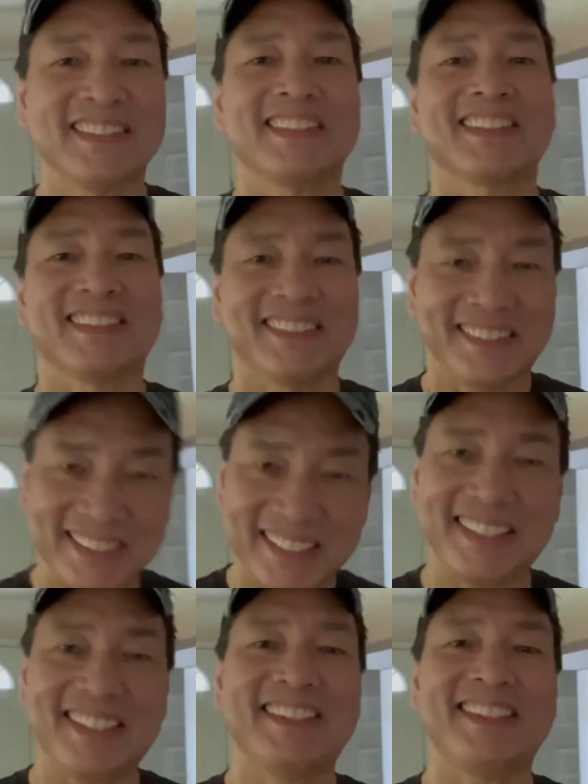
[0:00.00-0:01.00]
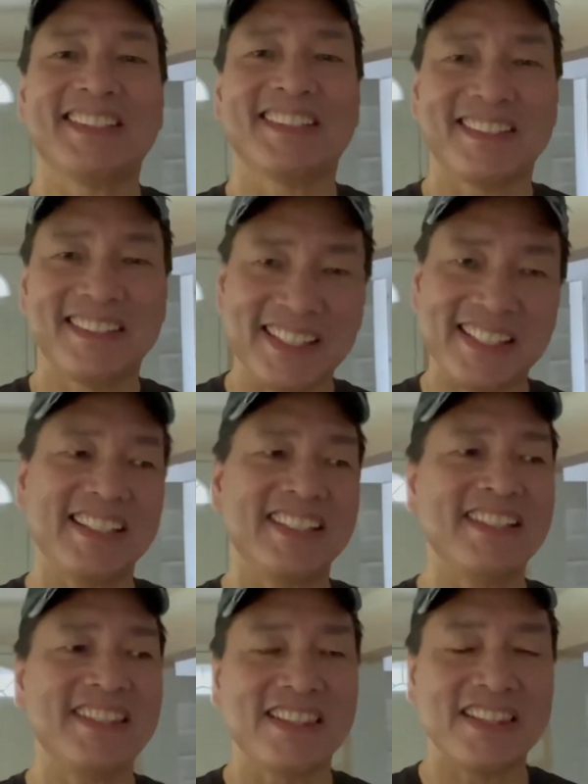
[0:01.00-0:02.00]
Good
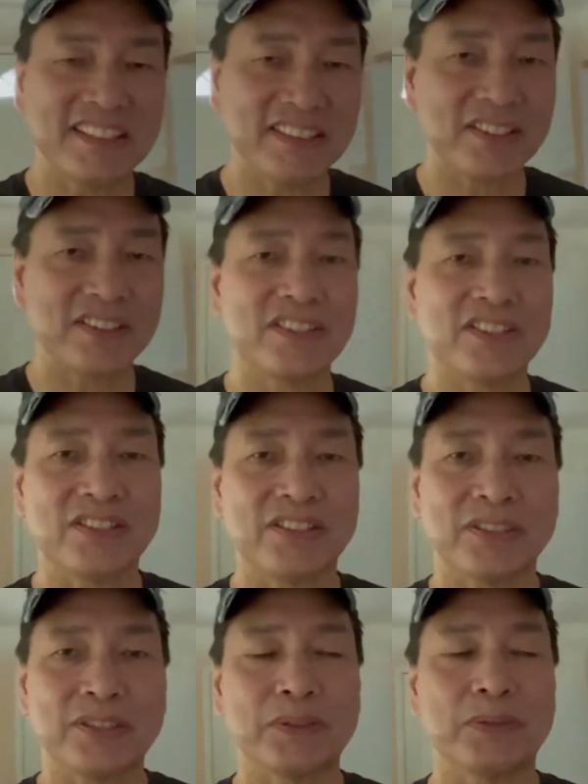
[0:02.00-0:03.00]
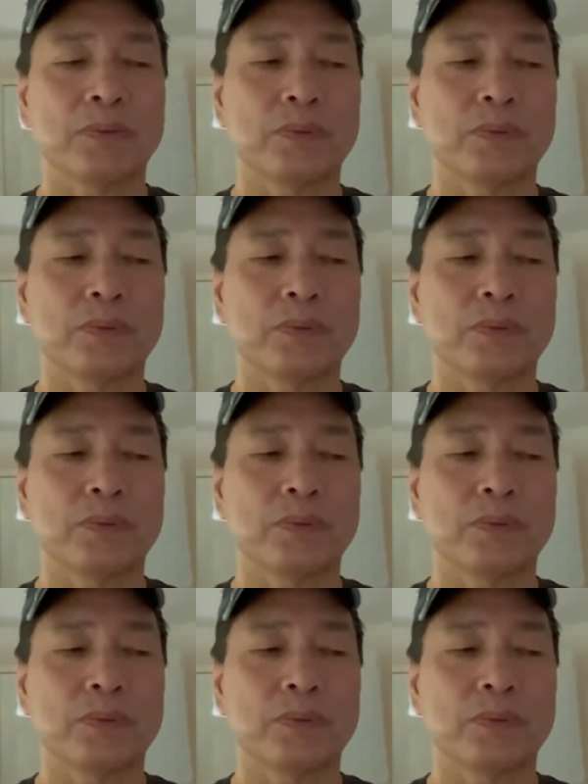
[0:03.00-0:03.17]
day, Nestor